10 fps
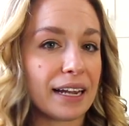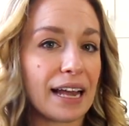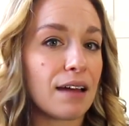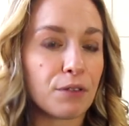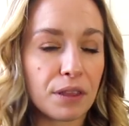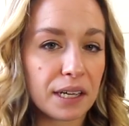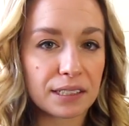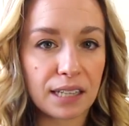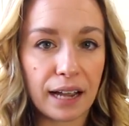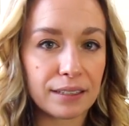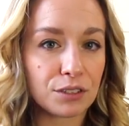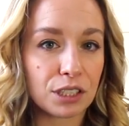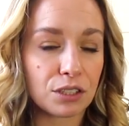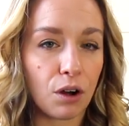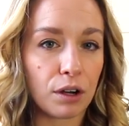Like everything is kind of
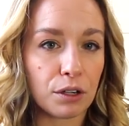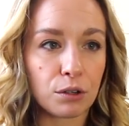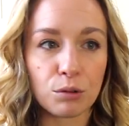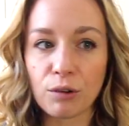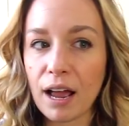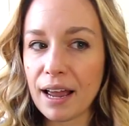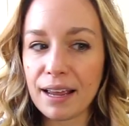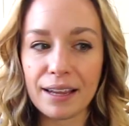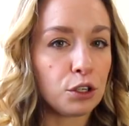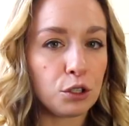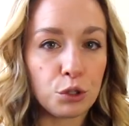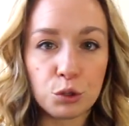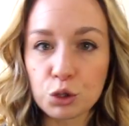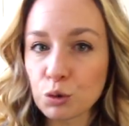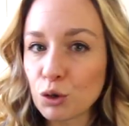just on a gray,
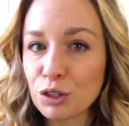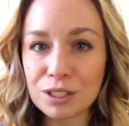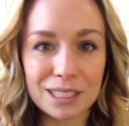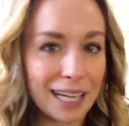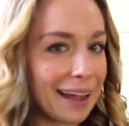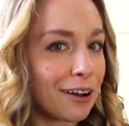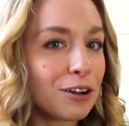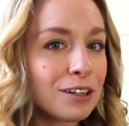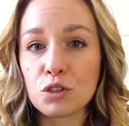neutral scale.